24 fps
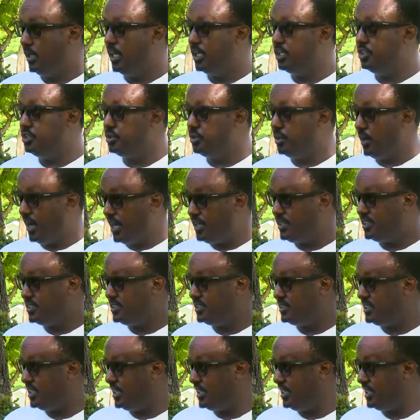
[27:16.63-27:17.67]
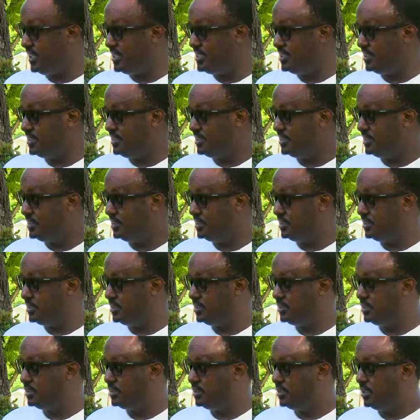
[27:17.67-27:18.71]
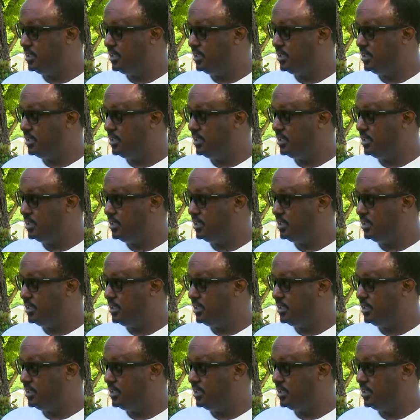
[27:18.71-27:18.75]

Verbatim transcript: and you understand that it is